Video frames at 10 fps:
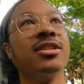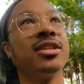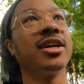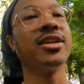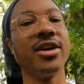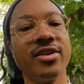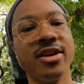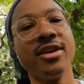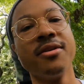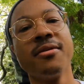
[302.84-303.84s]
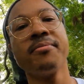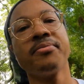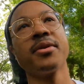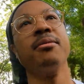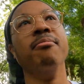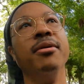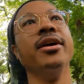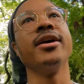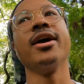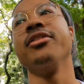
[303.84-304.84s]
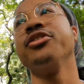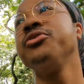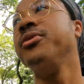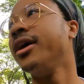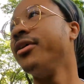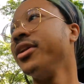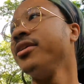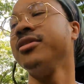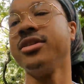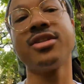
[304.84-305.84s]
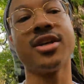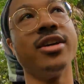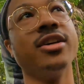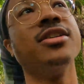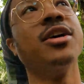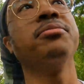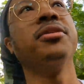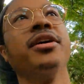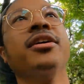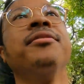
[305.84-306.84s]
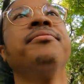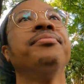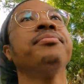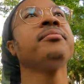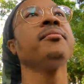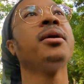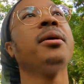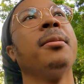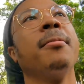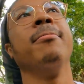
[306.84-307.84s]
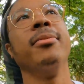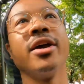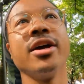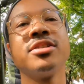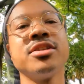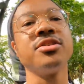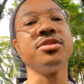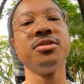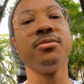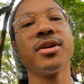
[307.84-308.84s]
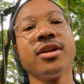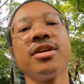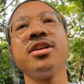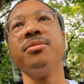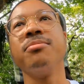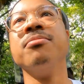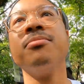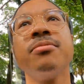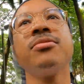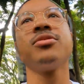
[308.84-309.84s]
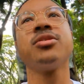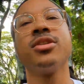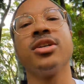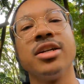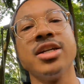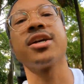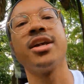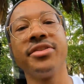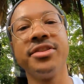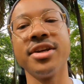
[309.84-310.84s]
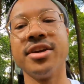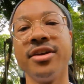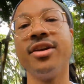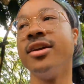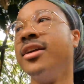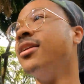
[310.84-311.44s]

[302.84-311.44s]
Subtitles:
inside the area. But yeah, this one I would definitely say is up there. But yeah, stay tuned. We're gonna keep checking out this area.